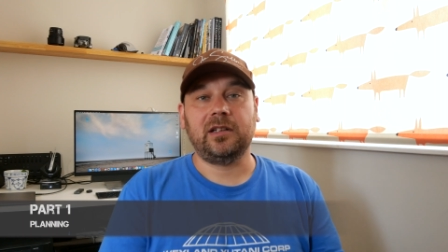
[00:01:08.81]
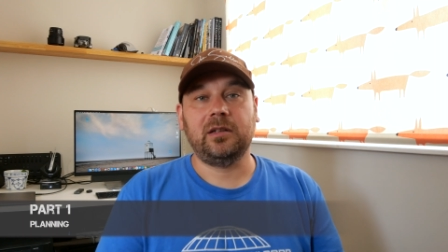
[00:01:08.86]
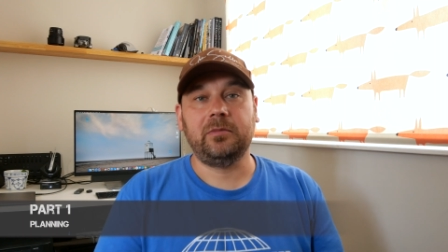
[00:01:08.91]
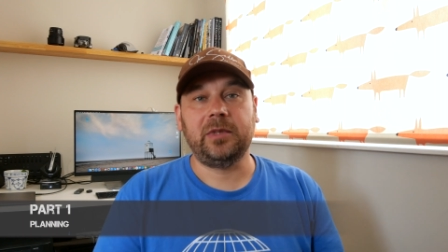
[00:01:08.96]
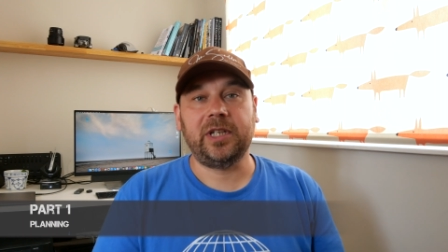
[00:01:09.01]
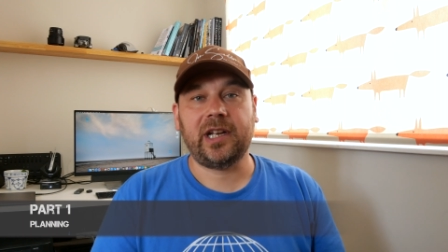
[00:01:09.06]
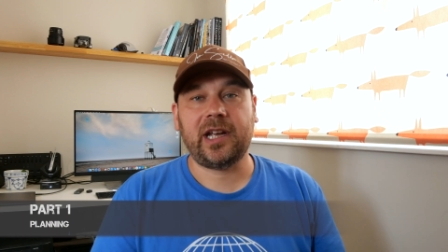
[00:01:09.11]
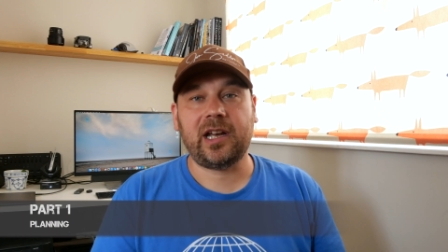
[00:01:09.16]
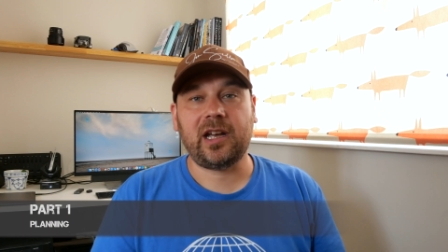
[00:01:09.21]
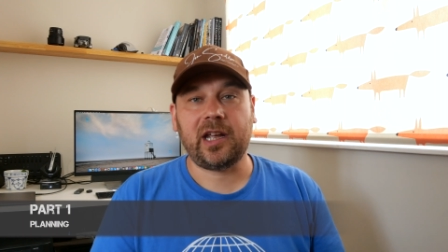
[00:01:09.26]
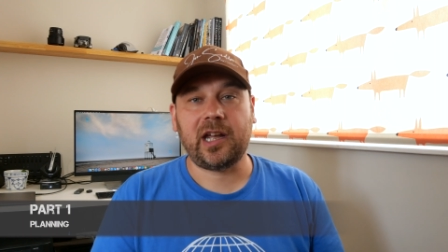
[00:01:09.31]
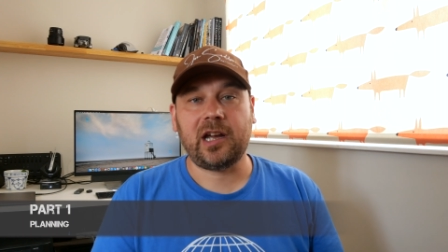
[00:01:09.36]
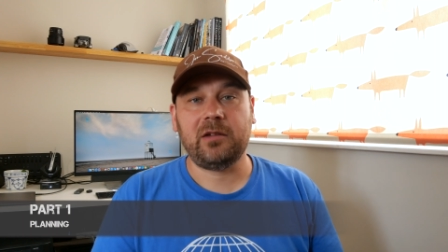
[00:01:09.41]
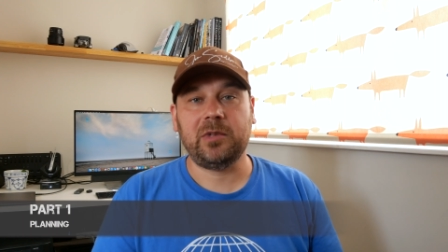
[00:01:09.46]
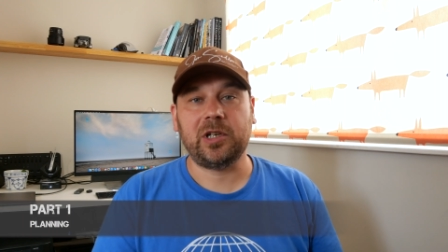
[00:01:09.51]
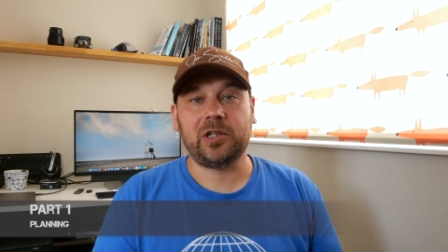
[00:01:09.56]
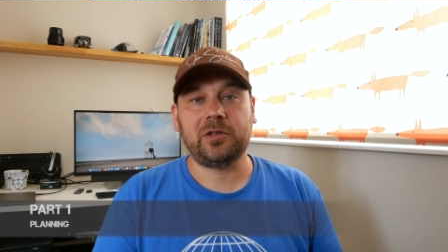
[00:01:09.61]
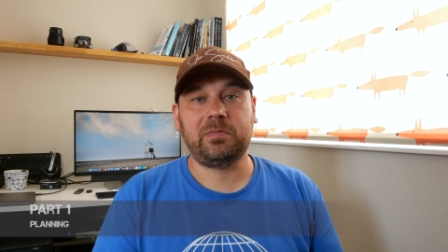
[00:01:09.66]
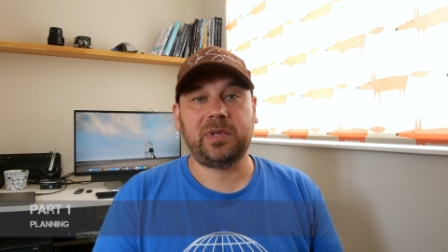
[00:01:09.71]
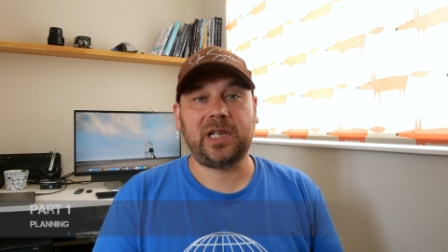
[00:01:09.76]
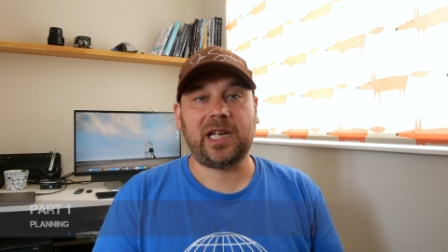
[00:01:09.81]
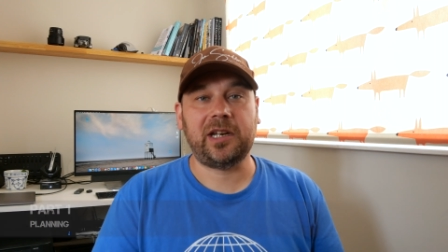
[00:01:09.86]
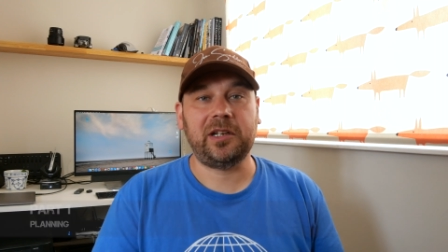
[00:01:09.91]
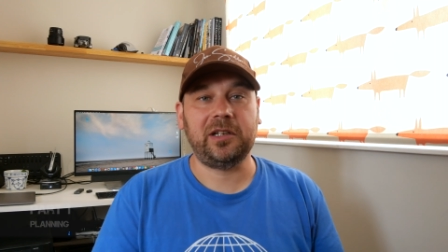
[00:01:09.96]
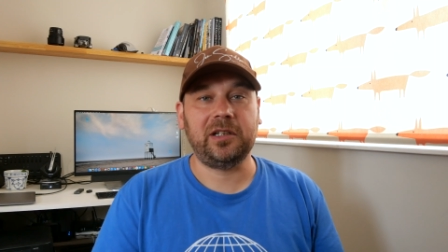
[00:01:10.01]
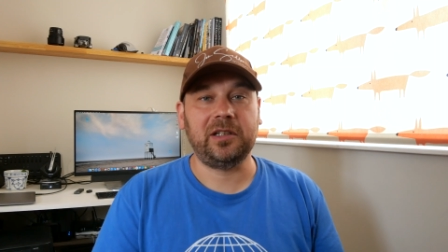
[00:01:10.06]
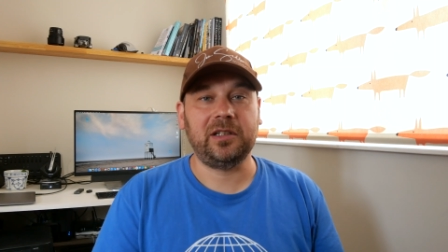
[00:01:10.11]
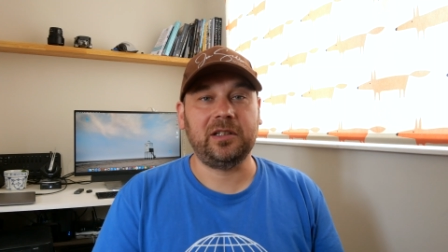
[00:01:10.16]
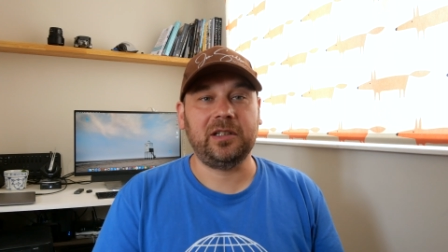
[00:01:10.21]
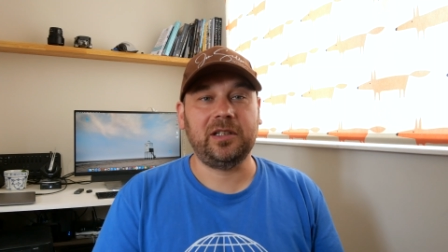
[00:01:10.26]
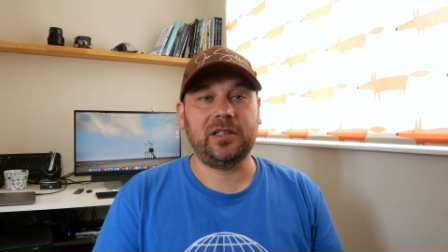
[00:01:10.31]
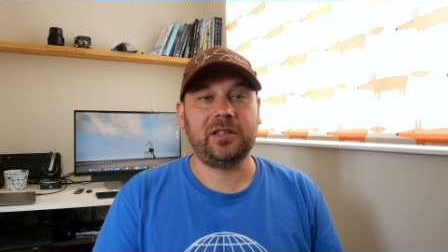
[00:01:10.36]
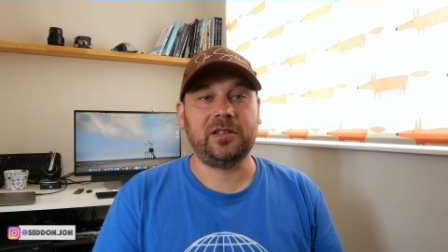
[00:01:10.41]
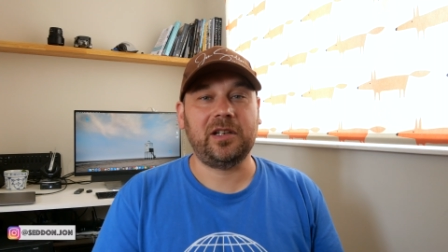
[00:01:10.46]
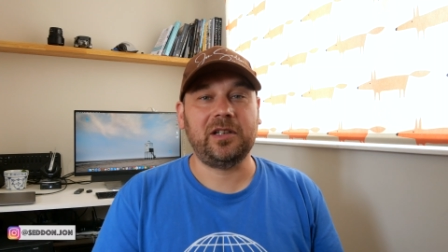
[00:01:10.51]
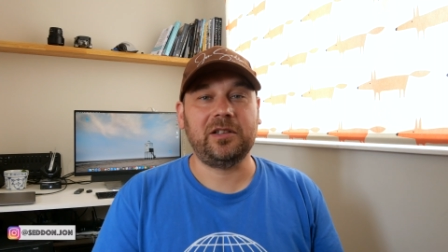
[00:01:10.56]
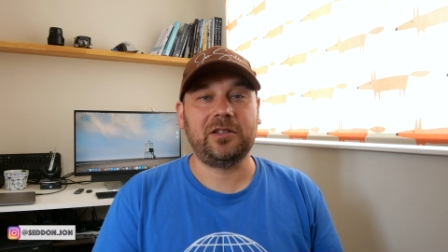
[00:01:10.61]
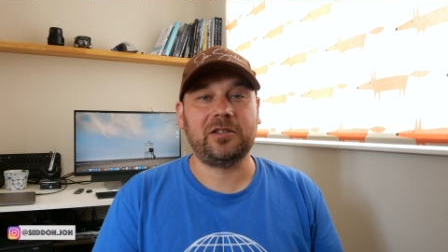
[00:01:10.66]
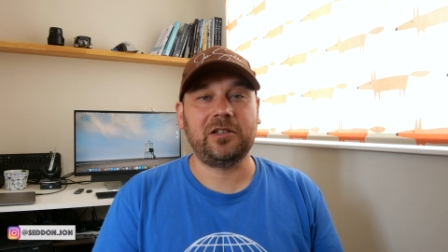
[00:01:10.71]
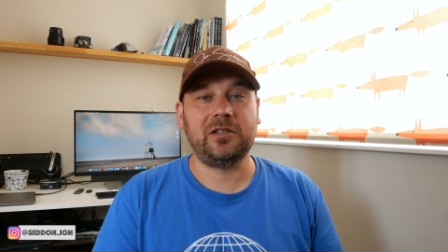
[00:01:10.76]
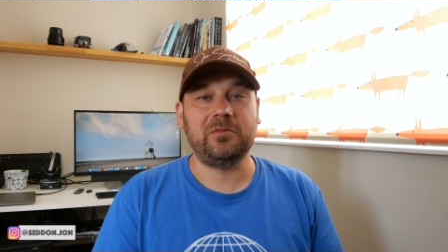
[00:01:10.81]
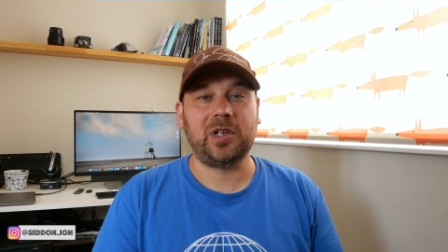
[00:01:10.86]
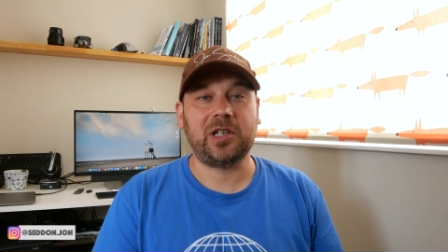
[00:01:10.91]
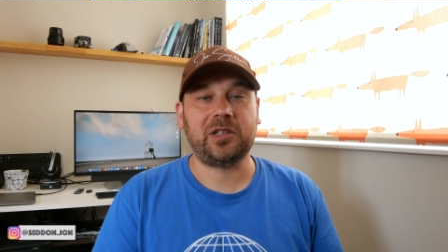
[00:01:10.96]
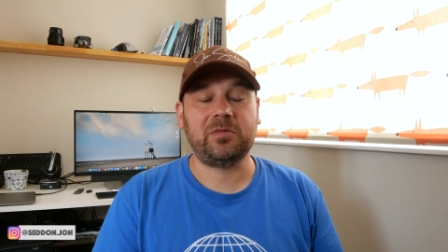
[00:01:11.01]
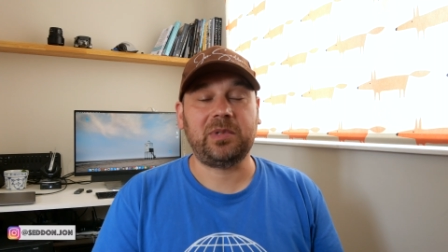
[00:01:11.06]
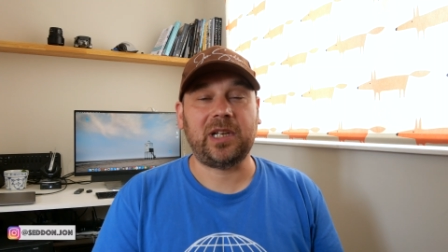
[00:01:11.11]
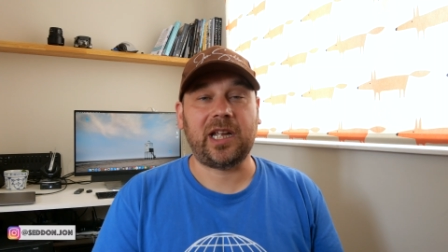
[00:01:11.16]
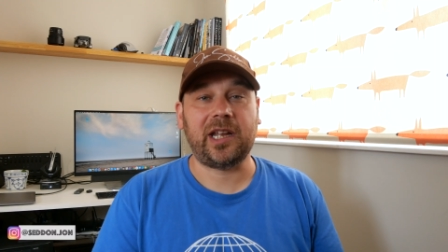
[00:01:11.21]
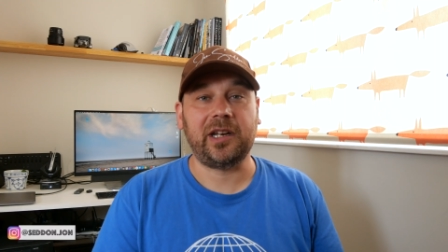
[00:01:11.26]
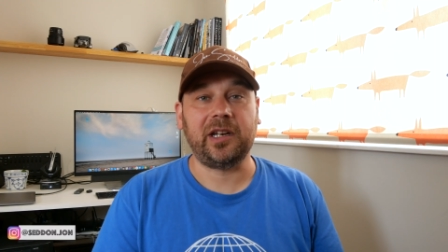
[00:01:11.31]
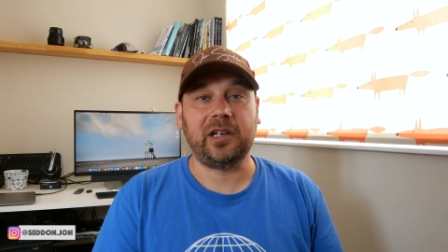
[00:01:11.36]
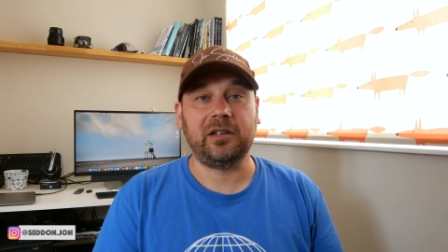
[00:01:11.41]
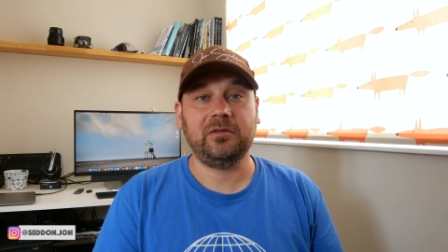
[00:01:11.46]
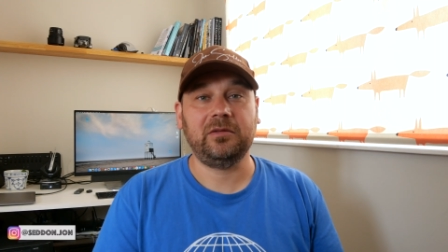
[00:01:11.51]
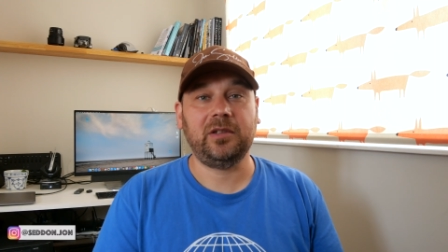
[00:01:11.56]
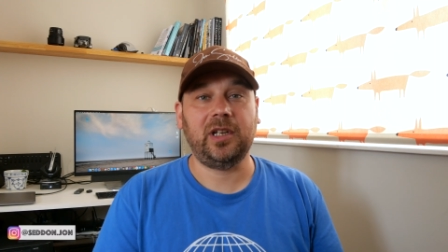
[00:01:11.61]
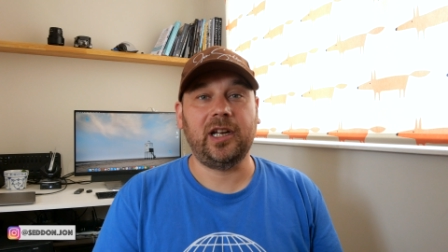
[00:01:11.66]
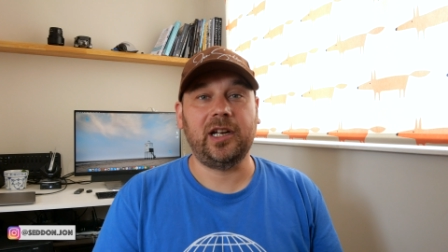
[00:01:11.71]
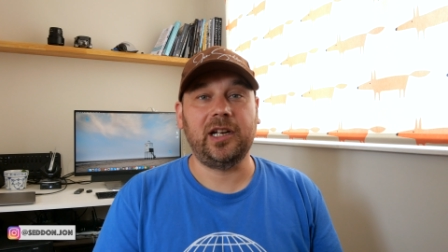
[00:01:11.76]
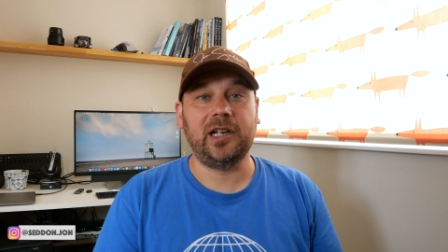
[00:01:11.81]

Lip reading: I mean, how much planning is too much planning?